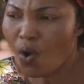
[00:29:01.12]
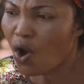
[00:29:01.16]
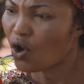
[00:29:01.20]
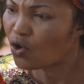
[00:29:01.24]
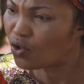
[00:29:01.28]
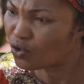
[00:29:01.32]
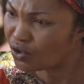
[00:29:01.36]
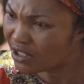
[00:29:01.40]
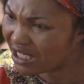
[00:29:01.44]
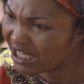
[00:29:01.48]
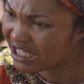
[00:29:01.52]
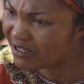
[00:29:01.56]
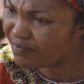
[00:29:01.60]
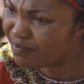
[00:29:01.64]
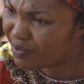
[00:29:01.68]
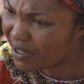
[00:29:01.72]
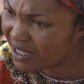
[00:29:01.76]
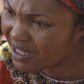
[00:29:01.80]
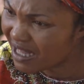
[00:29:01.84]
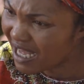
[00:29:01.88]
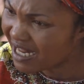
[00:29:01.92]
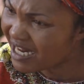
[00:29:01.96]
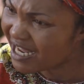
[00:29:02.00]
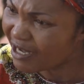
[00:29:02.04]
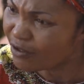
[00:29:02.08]
what could it
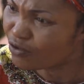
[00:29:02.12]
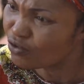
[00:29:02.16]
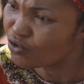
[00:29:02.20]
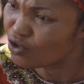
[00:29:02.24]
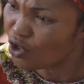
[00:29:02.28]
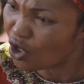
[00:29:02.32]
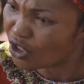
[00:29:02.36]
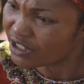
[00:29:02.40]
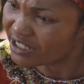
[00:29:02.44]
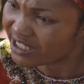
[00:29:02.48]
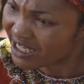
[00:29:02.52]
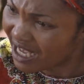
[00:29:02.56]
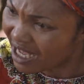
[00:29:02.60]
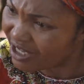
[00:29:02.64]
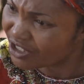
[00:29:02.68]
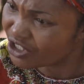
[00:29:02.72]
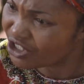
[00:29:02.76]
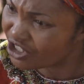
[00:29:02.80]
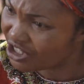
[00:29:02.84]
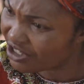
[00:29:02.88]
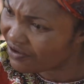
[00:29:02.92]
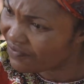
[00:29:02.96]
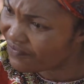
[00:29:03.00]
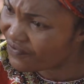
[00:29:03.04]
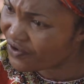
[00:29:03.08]
be that they could not tell
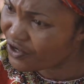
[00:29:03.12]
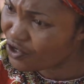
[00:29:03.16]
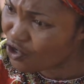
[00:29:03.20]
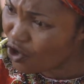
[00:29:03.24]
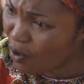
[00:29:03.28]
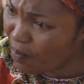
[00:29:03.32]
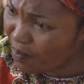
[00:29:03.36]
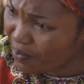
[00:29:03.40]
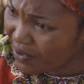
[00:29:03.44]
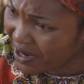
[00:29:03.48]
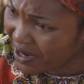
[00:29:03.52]
Chief in your